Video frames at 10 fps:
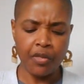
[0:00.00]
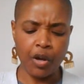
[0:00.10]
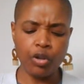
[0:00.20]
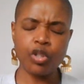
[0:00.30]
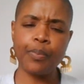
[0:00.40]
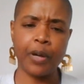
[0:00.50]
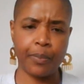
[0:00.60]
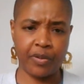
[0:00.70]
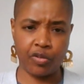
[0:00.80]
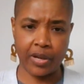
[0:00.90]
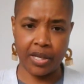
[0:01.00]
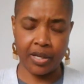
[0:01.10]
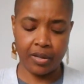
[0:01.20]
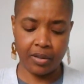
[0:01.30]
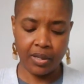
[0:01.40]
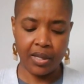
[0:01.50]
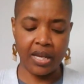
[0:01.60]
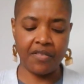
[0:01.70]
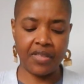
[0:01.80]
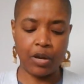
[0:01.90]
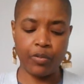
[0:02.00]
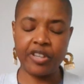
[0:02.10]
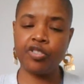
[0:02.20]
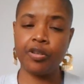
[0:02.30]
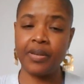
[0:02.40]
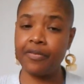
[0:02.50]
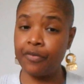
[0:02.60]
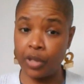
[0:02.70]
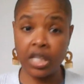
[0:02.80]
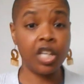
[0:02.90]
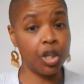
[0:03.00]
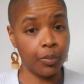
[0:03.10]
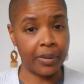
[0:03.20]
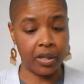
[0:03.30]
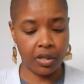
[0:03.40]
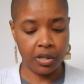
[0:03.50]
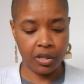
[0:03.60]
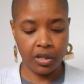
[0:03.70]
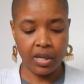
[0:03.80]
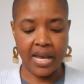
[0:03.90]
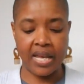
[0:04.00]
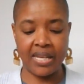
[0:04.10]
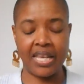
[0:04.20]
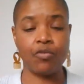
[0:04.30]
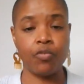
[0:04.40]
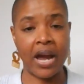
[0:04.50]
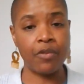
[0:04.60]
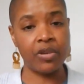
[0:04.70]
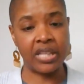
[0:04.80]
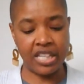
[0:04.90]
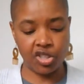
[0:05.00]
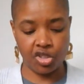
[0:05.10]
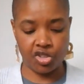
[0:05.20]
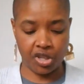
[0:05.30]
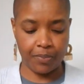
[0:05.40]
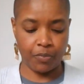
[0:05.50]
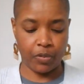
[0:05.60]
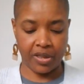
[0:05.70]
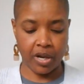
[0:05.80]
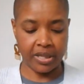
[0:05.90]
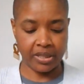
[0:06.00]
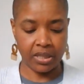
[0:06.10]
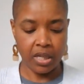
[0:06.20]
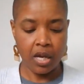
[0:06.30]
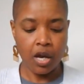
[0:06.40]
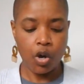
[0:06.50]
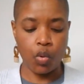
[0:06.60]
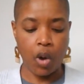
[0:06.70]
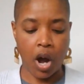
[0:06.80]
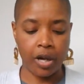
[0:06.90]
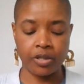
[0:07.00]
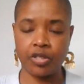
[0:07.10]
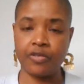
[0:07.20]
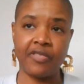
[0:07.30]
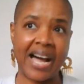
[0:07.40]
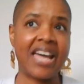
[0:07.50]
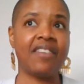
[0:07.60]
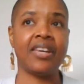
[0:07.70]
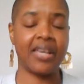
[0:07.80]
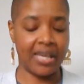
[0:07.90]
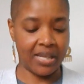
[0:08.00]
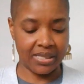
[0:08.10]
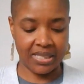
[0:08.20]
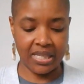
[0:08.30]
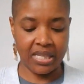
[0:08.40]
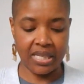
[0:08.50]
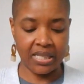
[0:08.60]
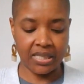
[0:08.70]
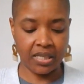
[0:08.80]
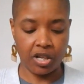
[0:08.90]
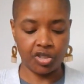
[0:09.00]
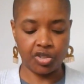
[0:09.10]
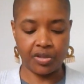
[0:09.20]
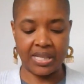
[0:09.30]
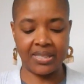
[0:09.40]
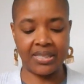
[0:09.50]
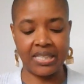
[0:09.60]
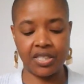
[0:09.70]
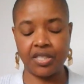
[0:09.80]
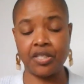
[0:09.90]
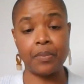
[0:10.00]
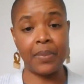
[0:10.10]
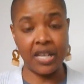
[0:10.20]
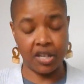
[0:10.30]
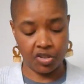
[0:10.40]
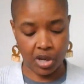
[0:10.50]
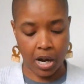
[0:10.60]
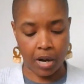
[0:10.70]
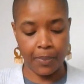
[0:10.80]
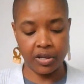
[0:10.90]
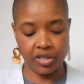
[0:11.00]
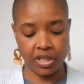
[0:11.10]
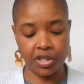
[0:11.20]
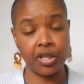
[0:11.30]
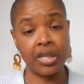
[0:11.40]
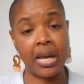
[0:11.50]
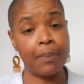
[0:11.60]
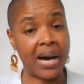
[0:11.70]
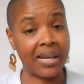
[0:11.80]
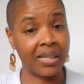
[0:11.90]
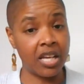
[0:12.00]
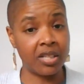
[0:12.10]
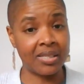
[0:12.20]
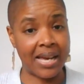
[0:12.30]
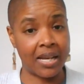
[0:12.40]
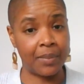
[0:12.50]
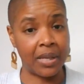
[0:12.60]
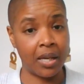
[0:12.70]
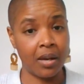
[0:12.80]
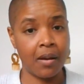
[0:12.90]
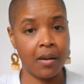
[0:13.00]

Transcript: Those who perpetrate it, if they wish to be fully human and in right relationship with us who are surviving an insidious culture that seeks to diminish our personhood and bodily autonomy,